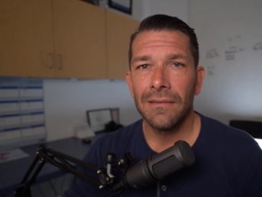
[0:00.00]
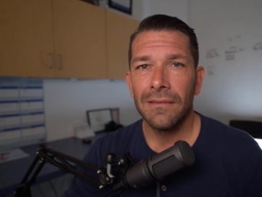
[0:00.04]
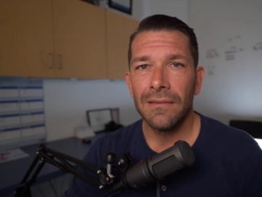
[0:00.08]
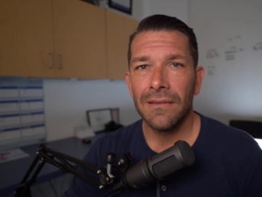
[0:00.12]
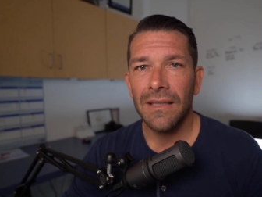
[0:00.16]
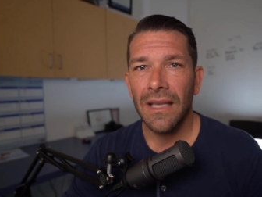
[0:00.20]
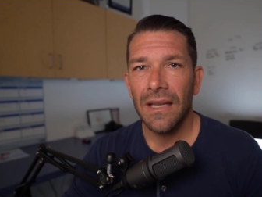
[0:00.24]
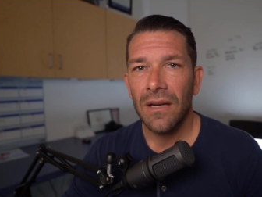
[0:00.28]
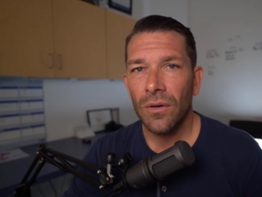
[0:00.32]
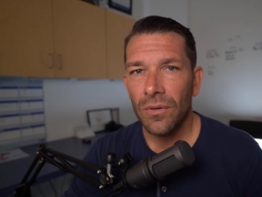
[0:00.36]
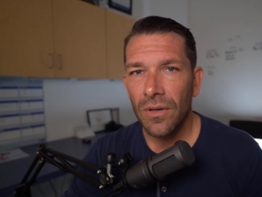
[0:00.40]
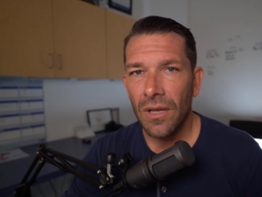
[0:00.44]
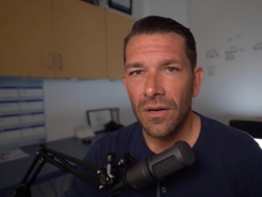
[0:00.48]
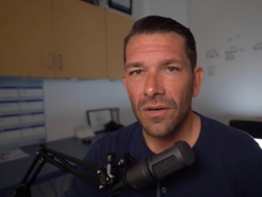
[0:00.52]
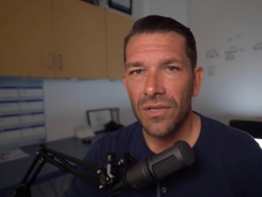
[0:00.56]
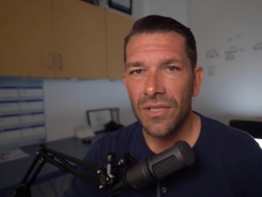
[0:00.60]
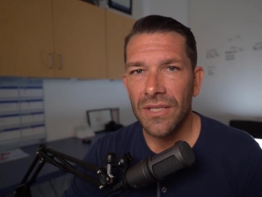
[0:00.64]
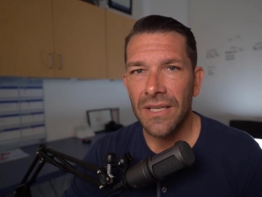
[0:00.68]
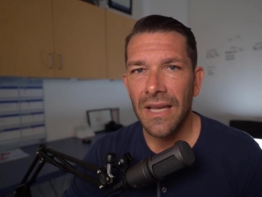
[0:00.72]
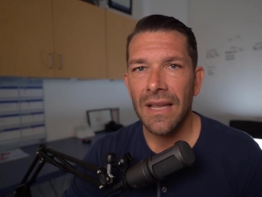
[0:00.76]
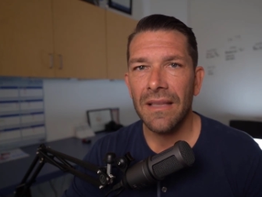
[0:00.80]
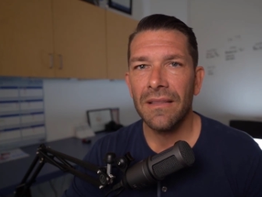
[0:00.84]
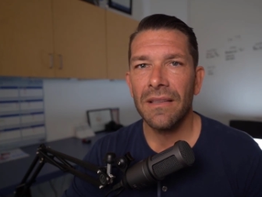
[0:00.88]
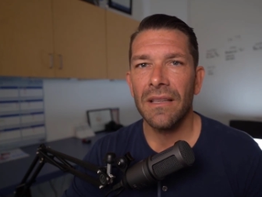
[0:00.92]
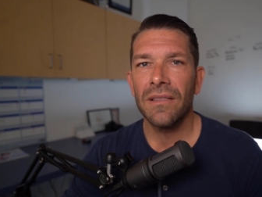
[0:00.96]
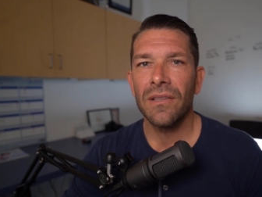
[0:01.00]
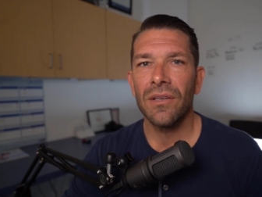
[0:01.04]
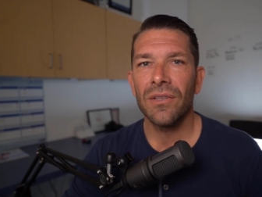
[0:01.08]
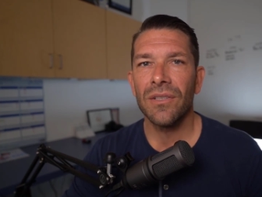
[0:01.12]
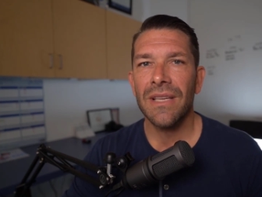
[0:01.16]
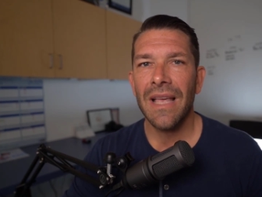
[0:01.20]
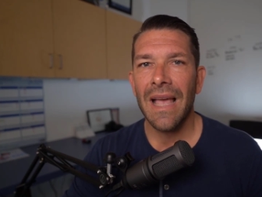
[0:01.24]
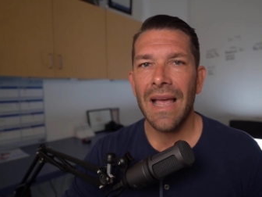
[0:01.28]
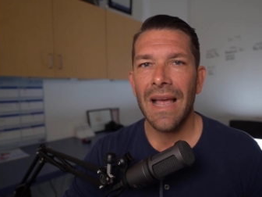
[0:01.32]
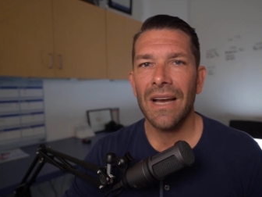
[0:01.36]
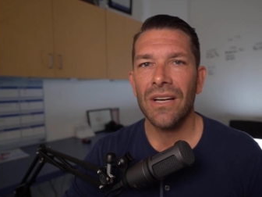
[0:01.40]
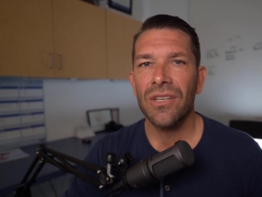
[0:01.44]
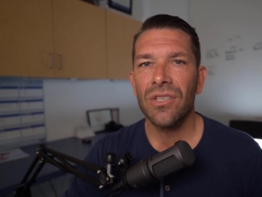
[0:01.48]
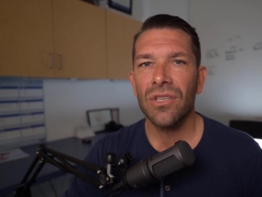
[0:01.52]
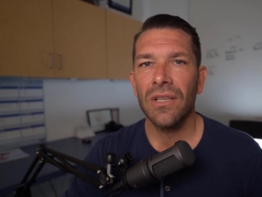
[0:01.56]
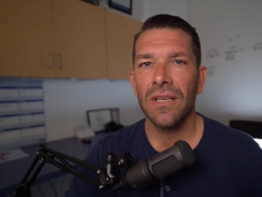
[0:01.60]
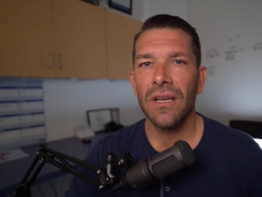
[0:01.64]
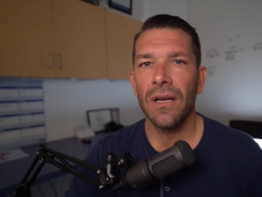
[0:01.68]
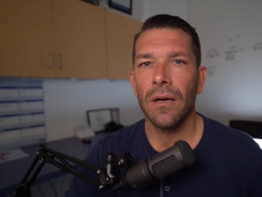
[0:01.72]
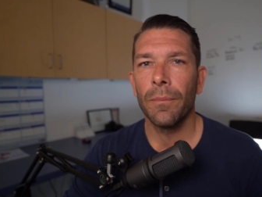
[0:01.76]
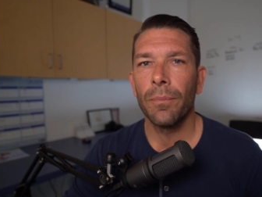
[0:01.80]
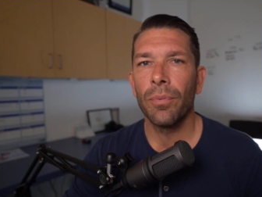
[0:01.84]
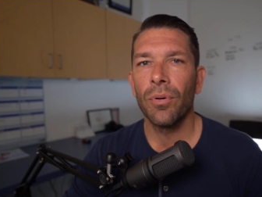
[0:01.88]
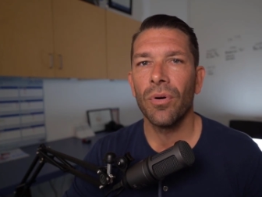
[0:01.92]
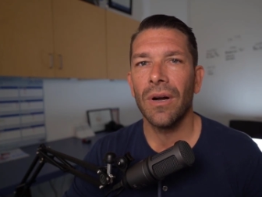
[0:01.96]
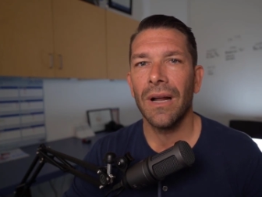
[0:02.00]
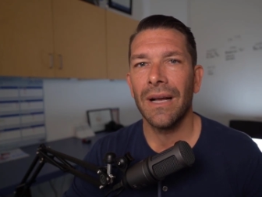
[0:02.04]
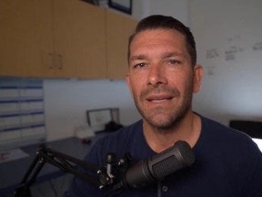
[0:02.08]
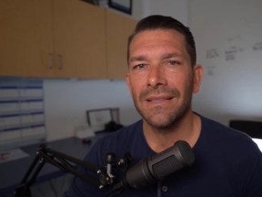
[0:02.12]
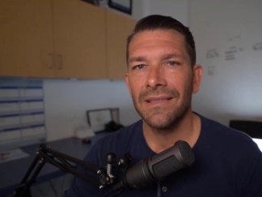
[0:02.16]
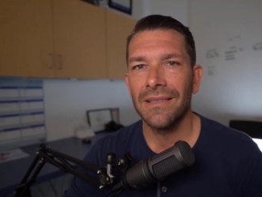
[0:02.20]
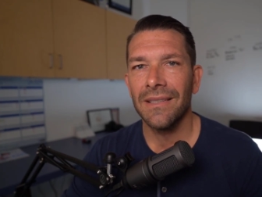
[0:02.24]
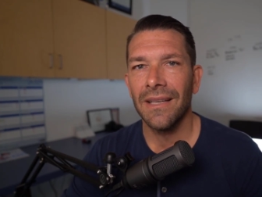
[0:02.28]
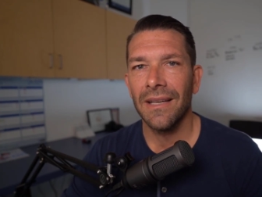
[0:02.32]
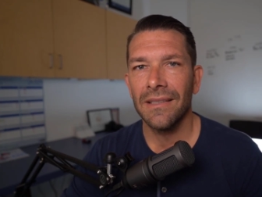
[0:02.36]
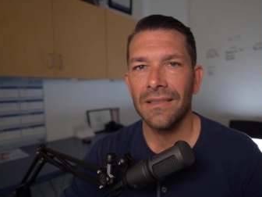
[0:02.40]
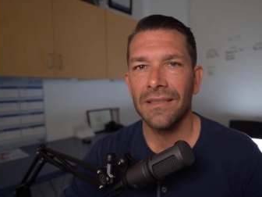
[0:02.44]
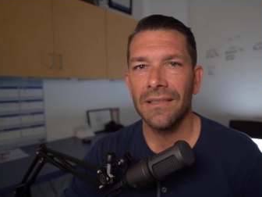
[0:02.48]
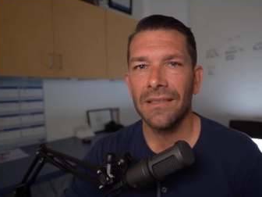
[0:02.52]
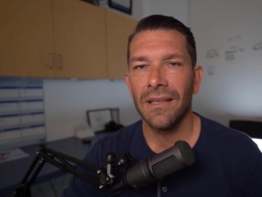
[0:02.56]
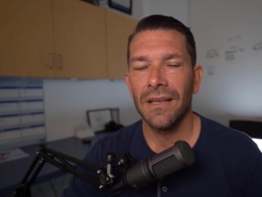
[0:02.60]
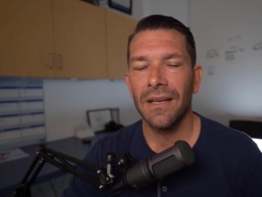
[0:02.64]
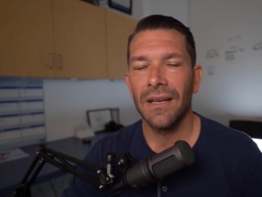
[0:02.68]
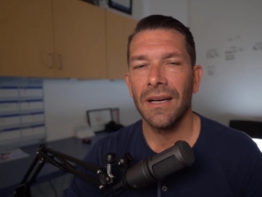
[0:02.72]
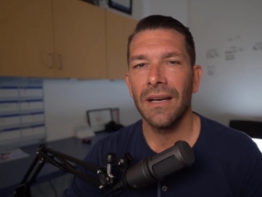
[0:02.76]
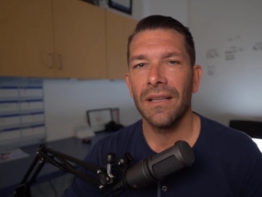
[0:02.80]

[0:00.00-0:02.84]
They don't understand that there's actually a process.